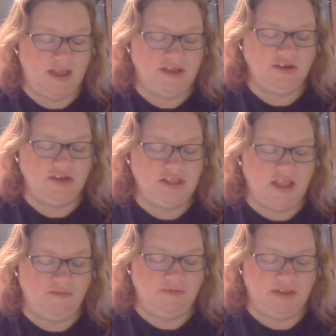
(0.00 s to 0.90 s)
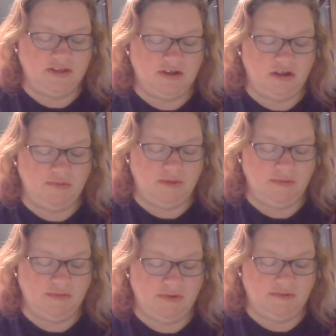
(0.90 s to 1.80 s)
I usually love when they talk about
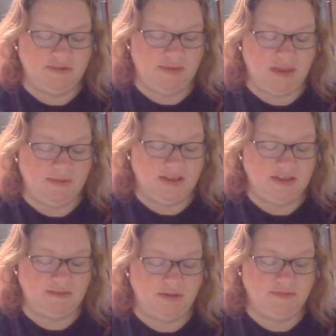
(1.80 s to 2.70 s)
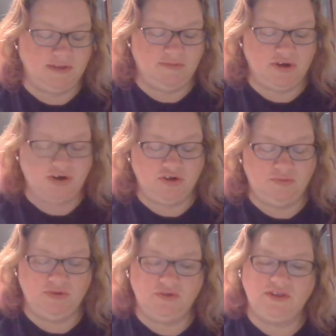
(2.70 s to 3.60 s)
me when I was a baby. Sometimes I want to curl
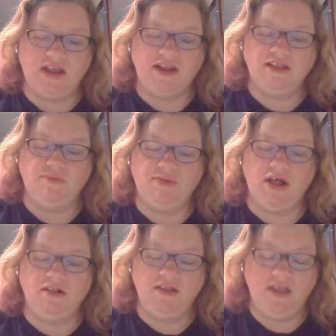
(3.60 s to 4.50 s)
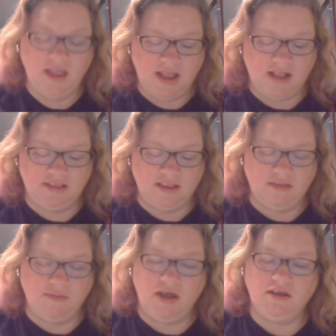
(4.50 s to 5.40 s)
up into a tiny little ball and let
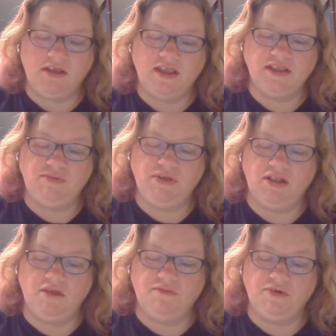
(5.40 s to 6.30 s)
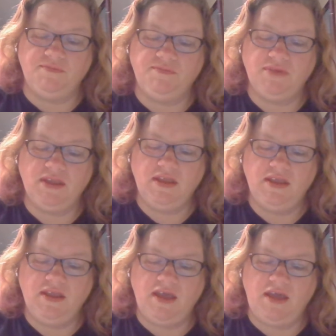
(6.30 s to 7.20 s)
them hug and kiss me all over.
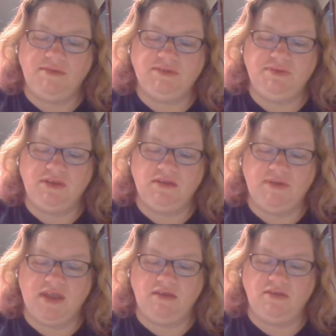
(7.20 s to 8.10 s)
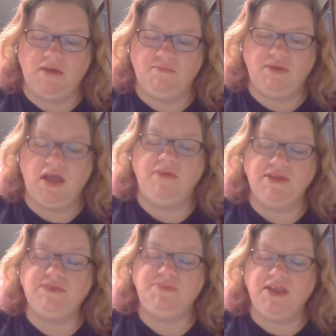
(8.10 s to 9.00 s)
I miss being a
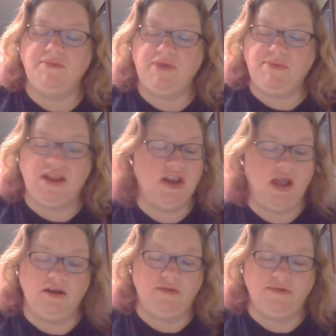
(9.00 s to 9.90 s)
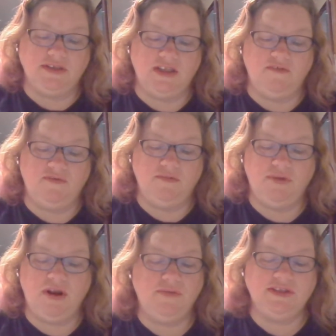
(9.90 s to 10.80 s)
baby, not knowing stuff,
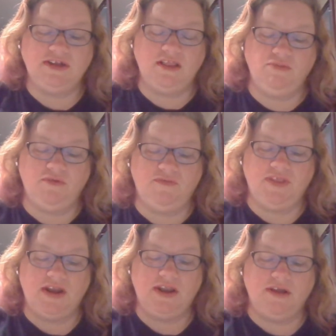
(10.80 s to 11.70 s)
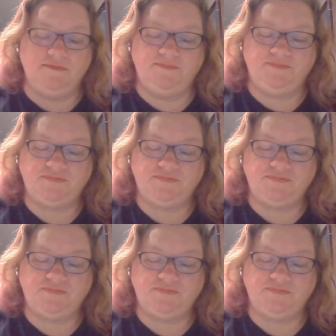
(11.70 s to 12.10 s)
but I wasn't in the mood for that now.